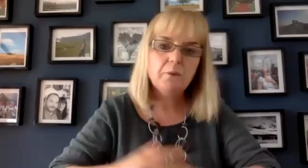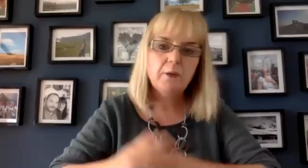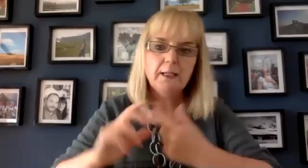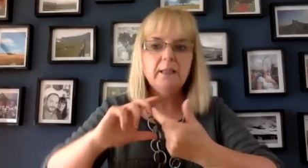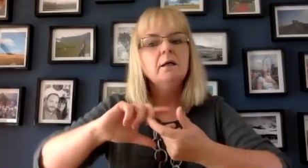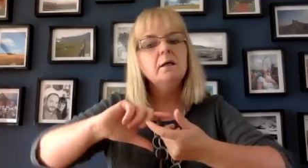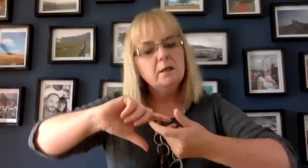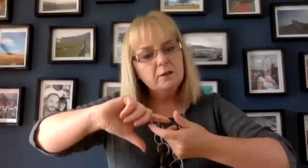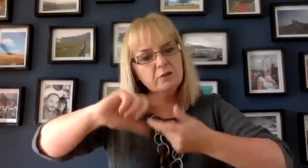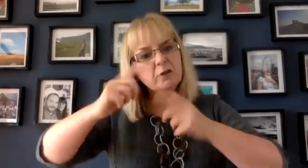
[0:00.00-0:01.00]
really
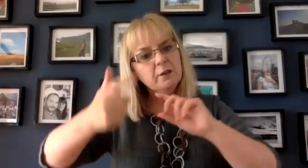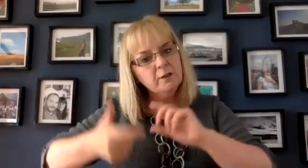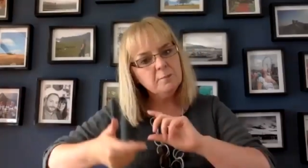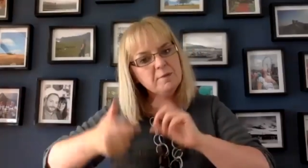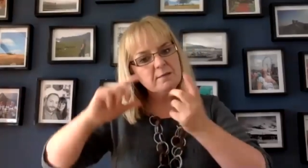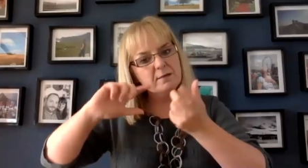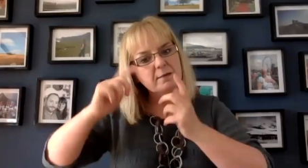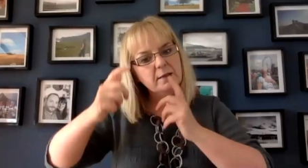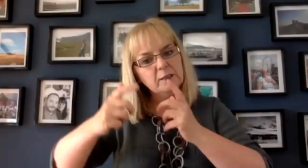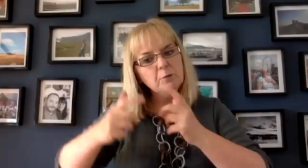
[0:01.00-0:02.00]
turn their business
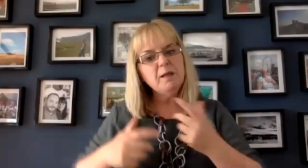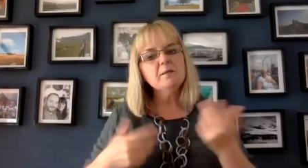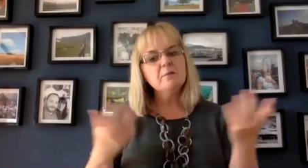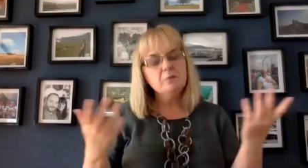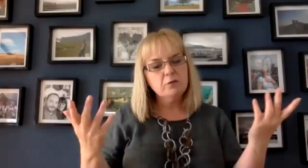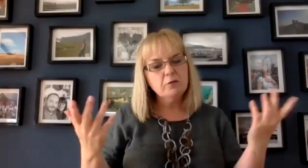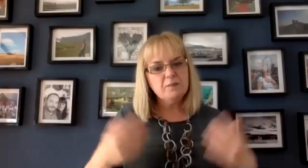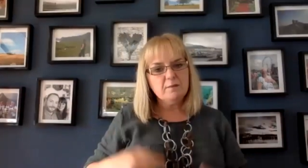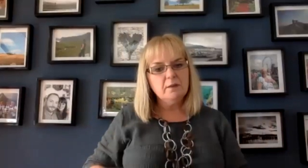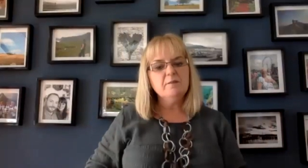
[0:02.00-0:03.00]
a little bit to
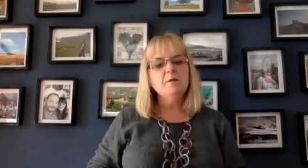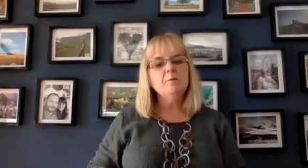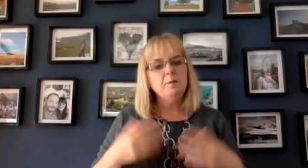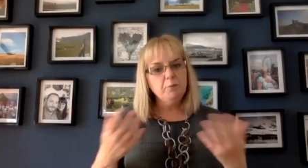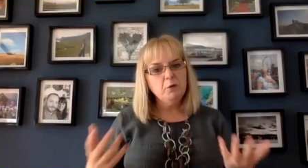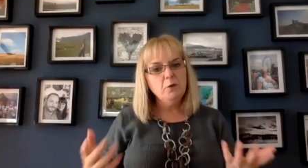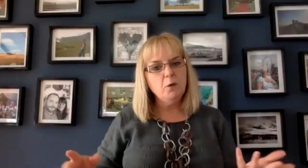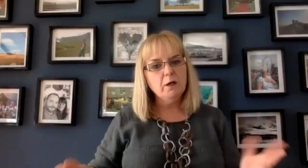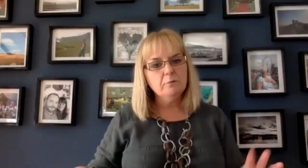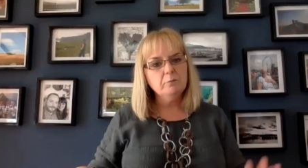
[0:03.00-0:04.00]
facilitate people who
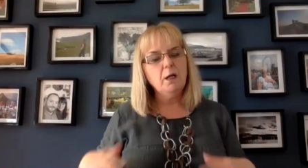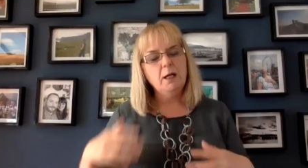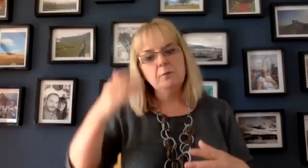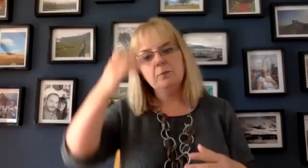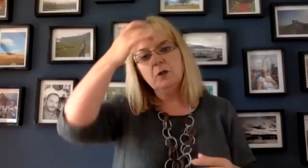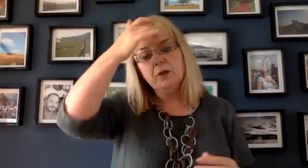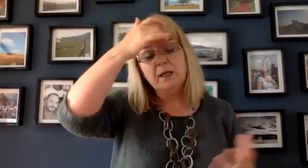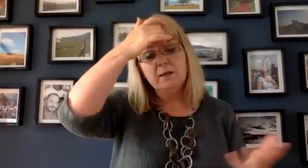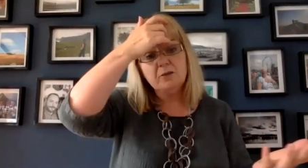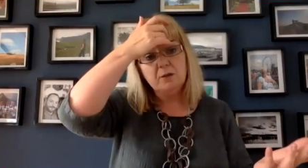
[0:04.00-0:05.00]
are
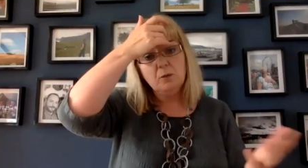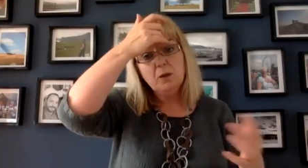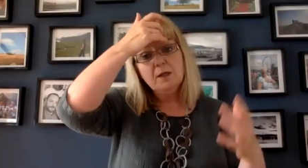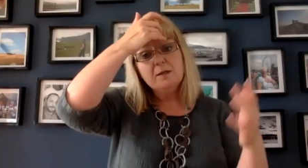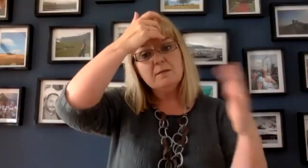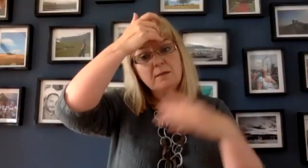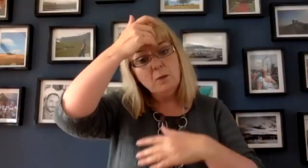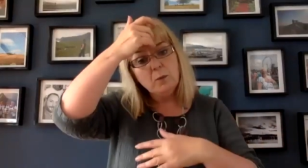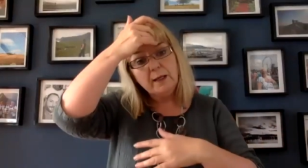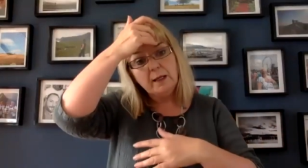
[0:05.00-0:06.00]
looking to stay
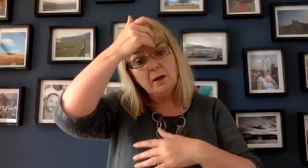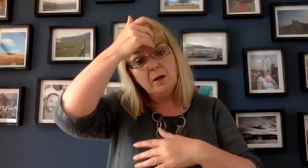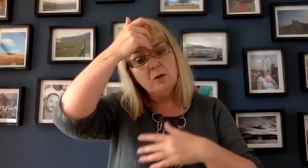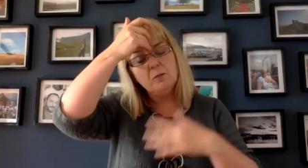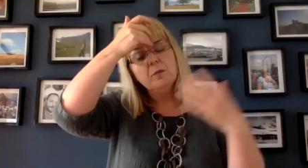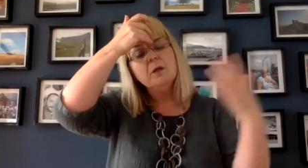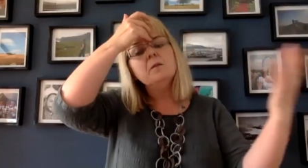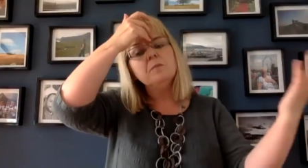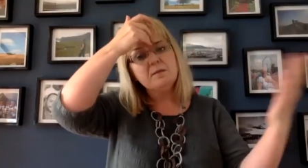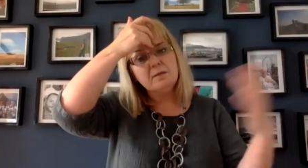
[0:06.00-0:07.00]
working at home
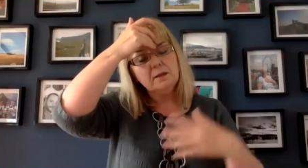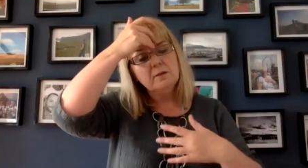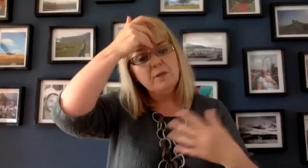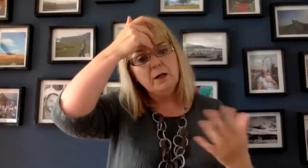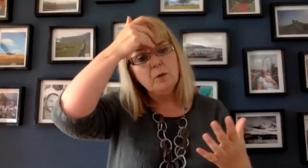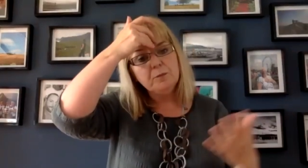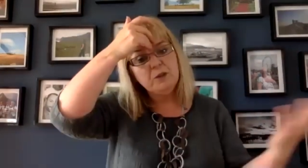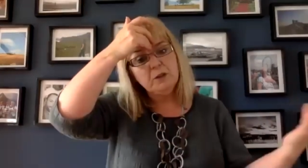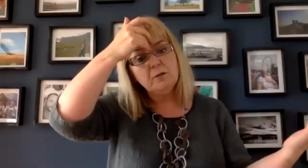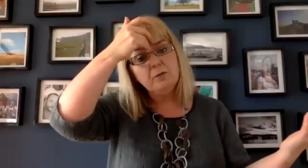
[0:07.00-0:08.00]
but still have that
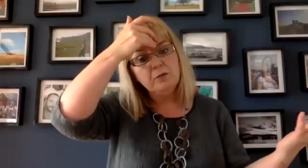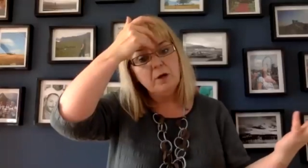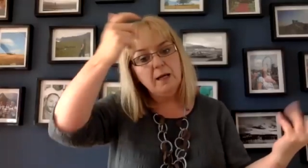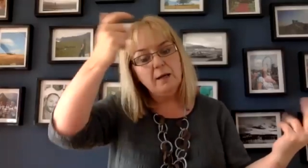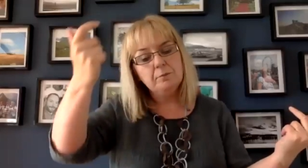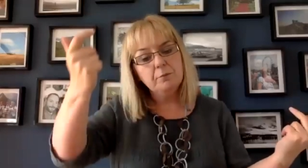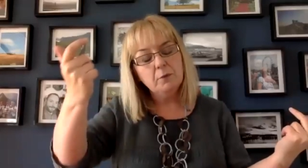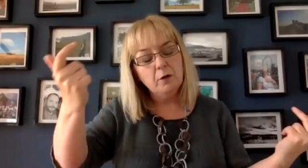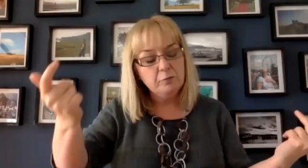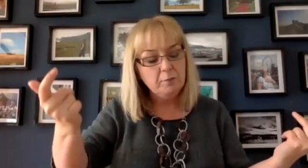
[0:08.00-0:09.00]
option of
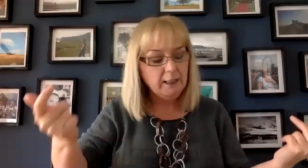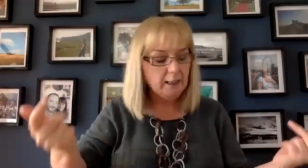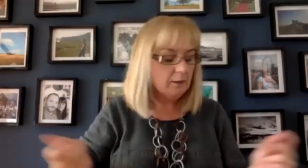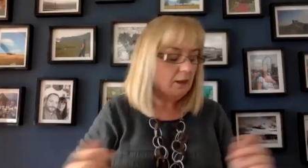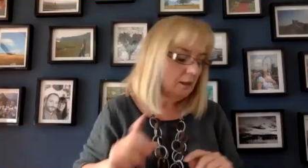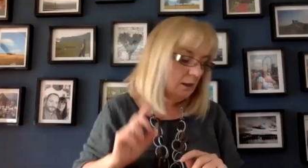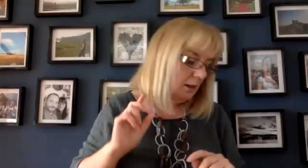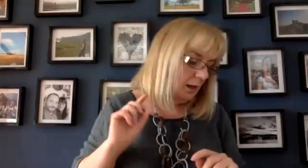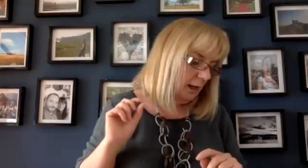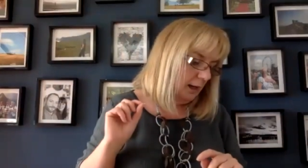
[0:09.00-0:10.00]
meeting.
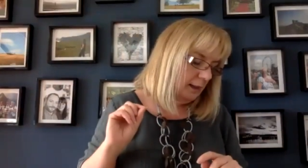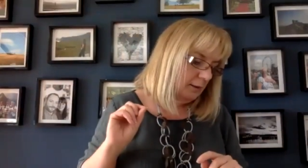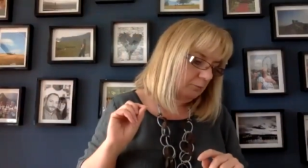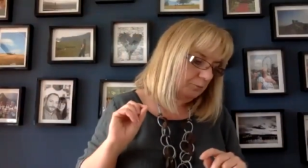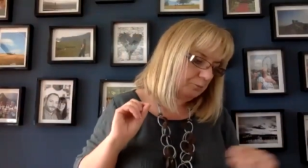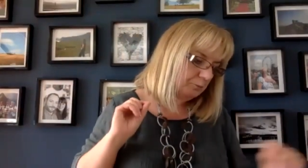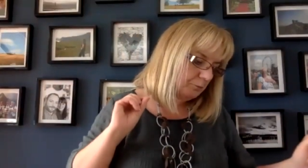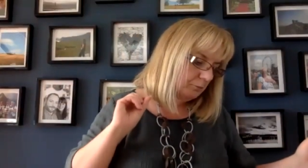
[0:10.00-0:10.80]
I'm